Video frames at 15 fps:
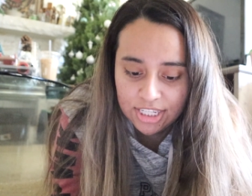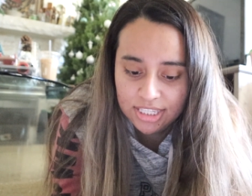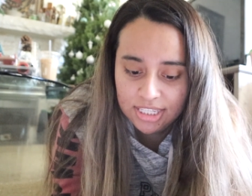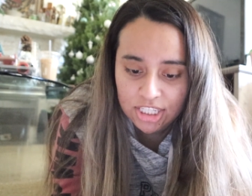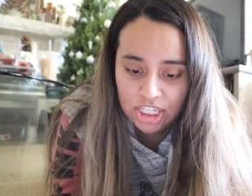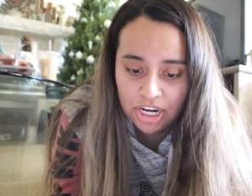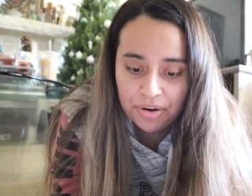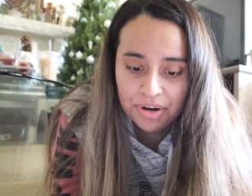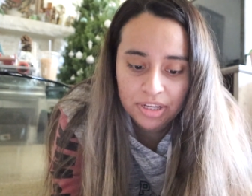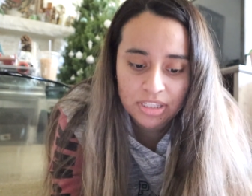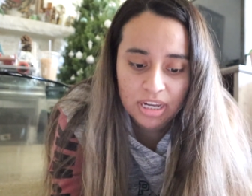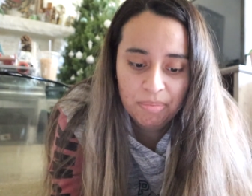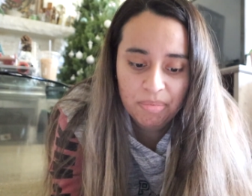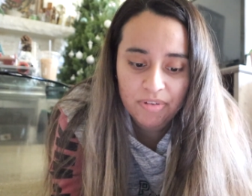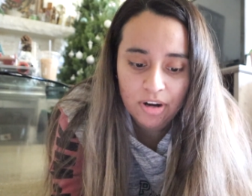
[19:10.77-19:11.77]
just a cherry on
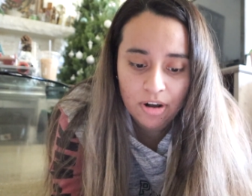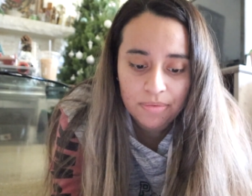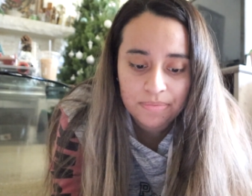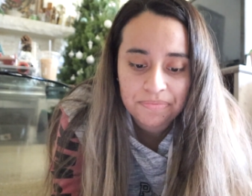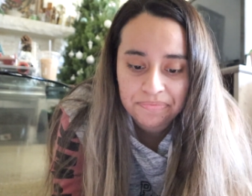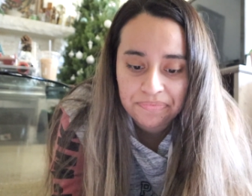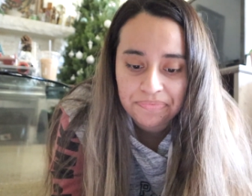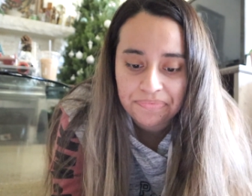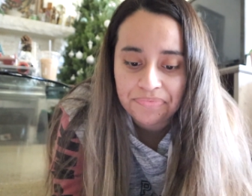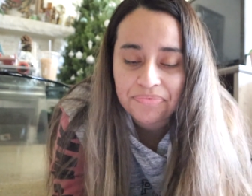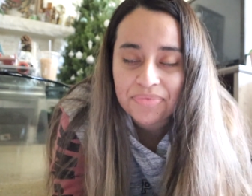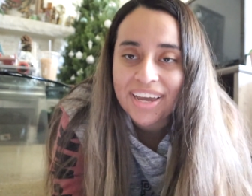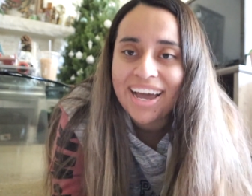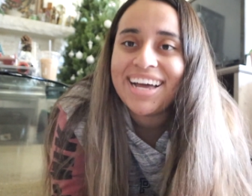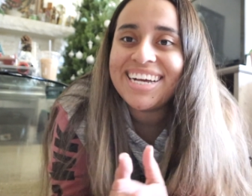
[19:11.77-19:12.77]
top of it all.
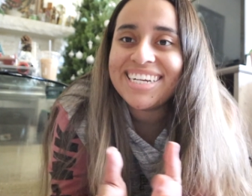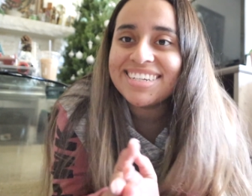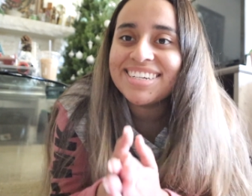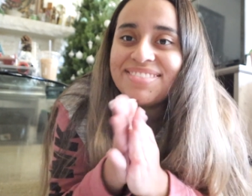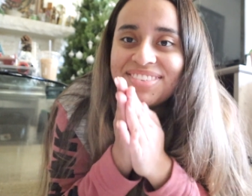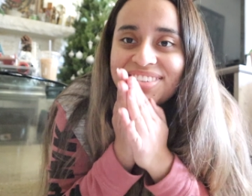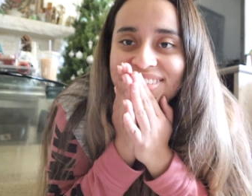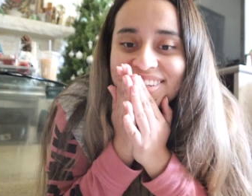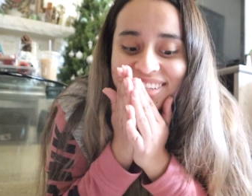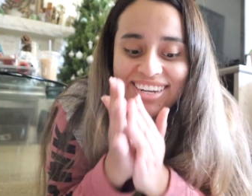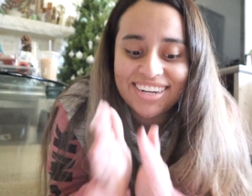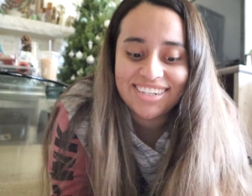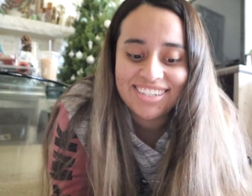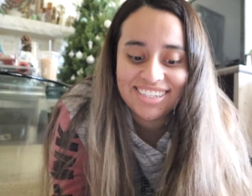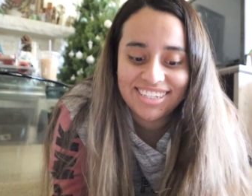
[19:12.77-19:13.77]
I'm so
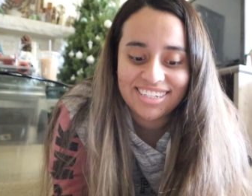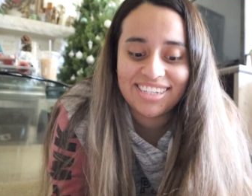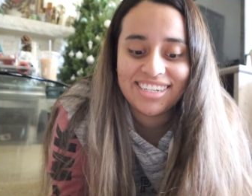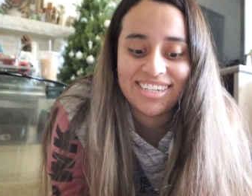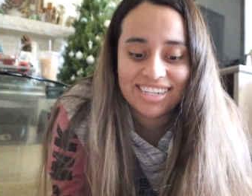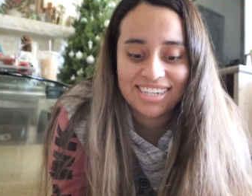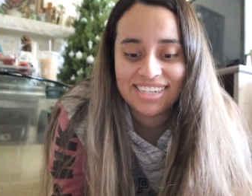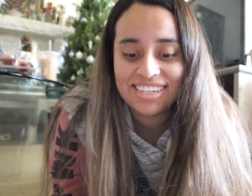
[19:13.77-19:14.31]
excited to check.